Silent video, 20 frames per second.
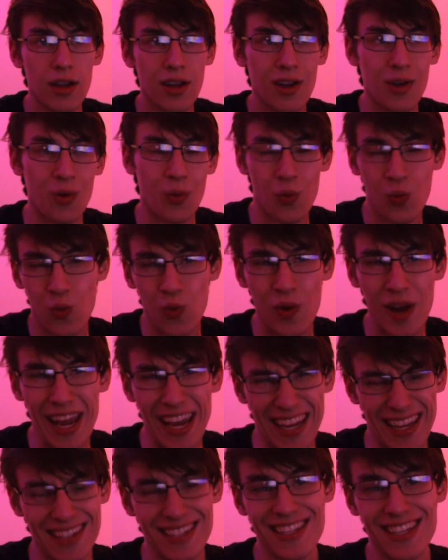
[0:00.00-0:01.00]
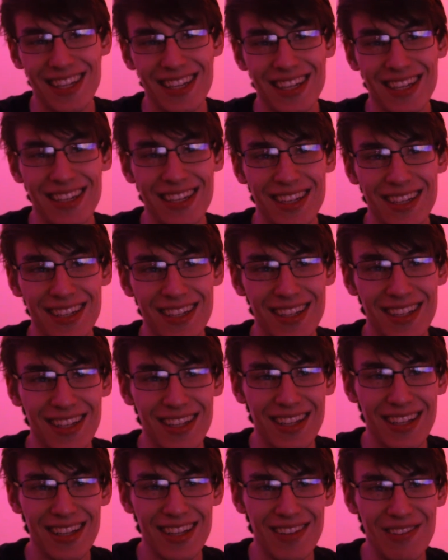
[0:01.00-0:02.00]
great.
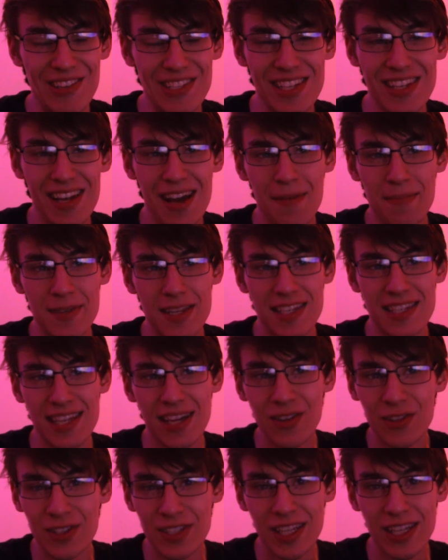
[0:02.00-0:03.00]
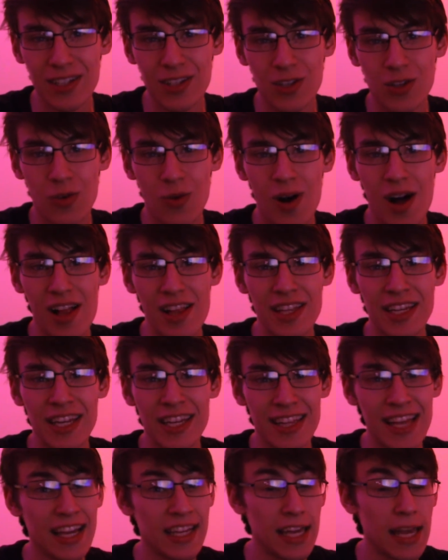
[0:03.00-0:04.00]
it wasn't up to Telltale
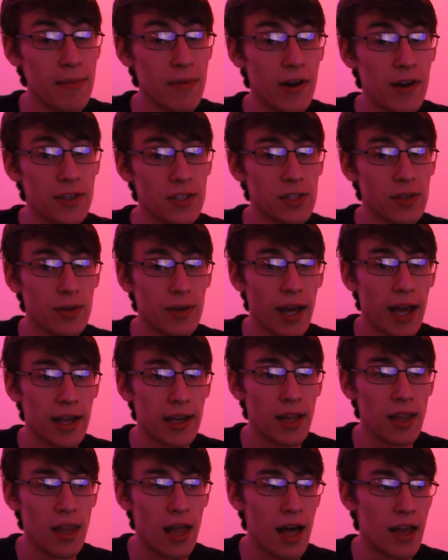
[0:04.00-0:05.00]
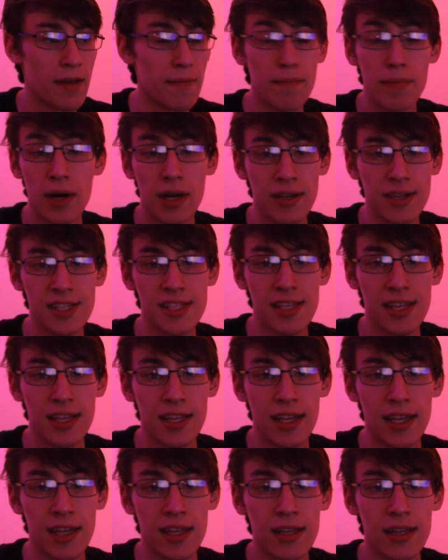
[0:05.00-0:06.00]
quality. That game also had a lot of bugs
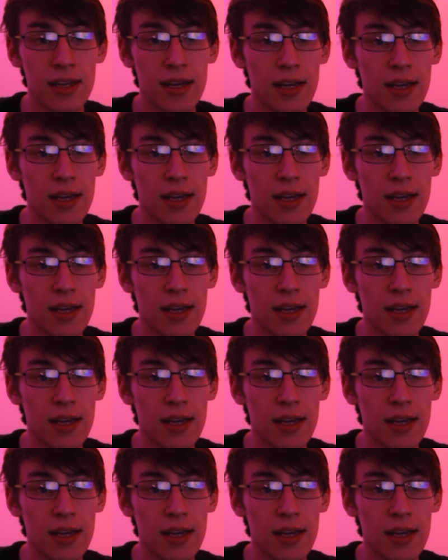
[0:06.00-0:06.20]
in it,